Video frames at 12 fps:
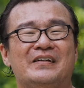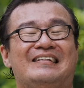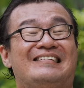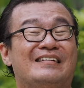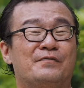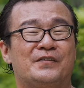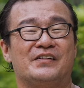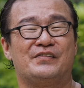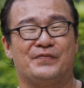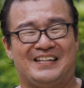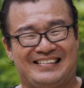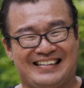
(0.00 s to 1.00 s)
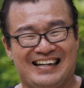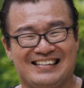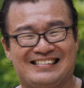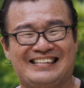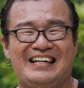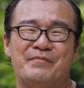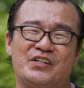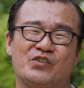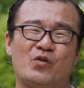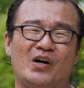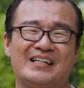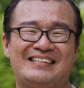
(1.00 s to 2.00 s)
It delivers fantastic image
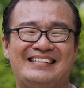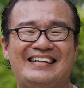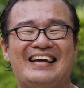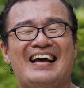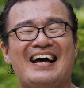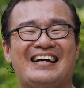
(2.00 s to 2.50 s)
quality.